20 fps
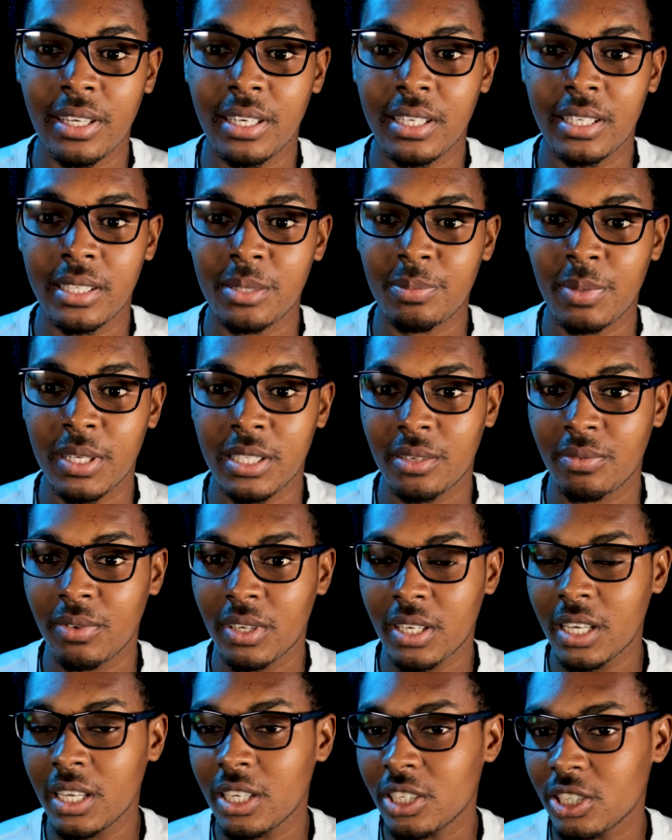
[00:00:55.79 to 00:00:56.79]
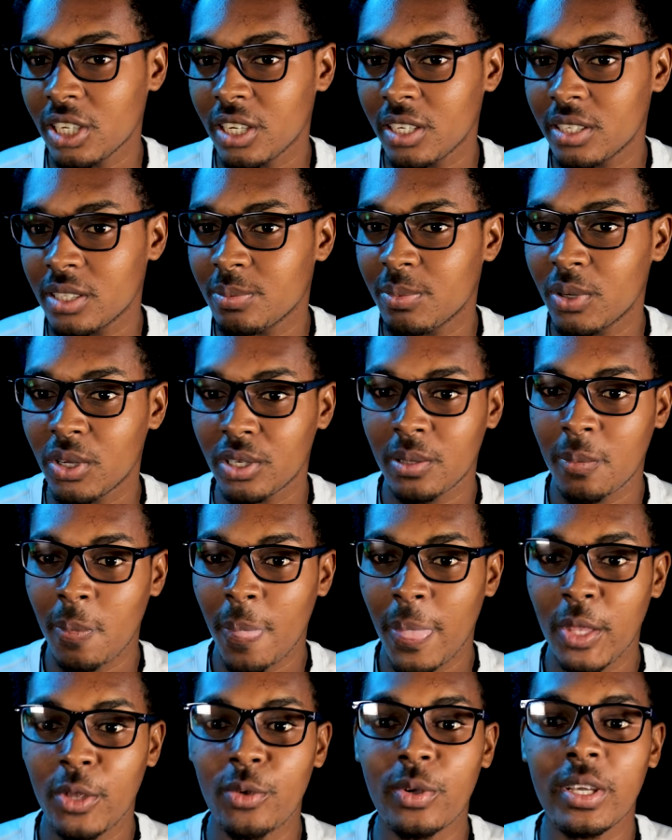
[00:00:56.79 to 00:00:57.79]
any specifications, but
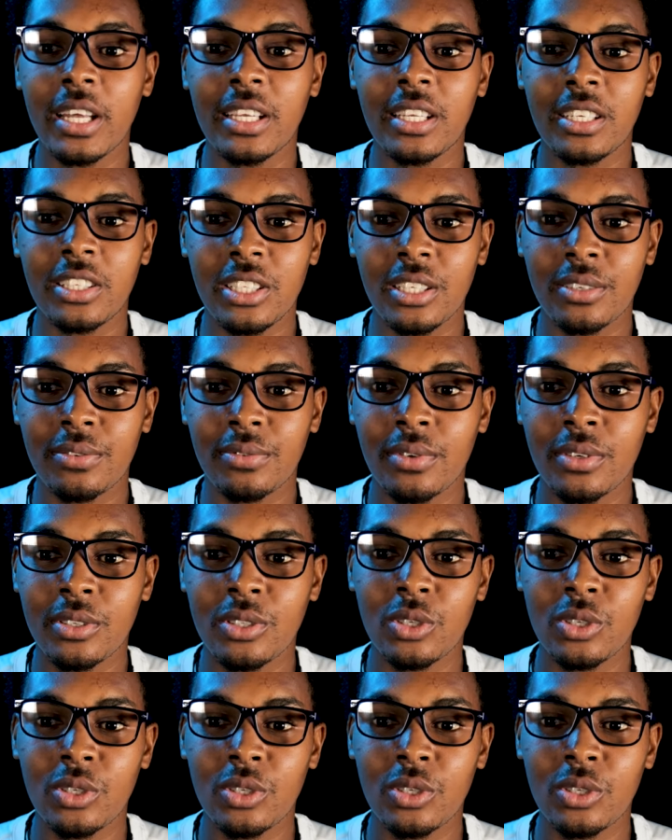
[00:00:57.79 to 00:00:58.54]
you get the gist.